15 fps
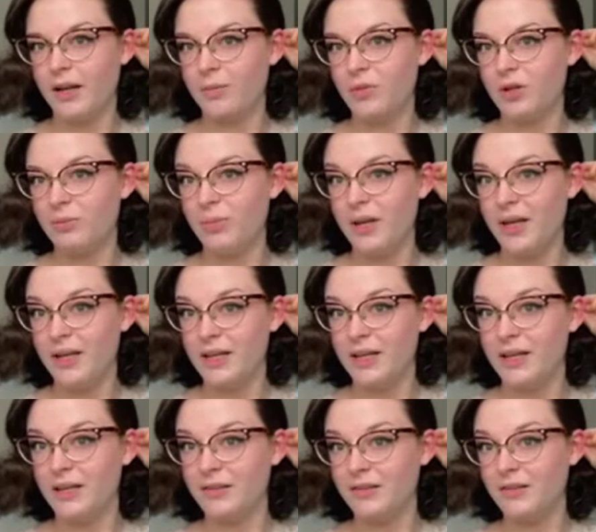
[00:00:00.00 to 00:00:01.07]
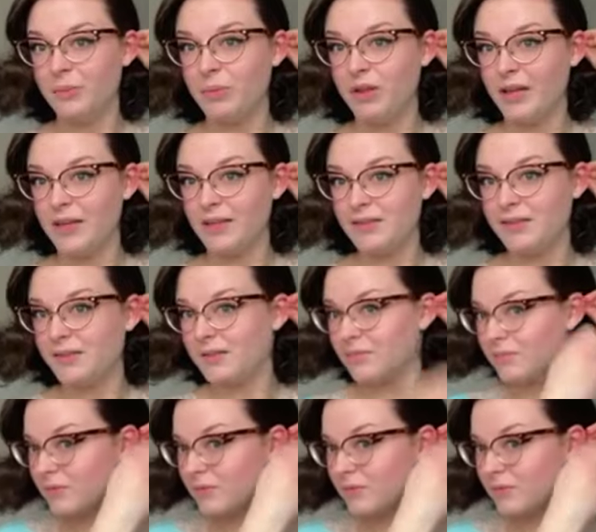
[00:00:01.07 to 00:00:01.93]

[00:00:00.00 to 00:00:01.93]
I'm going to pin it into place.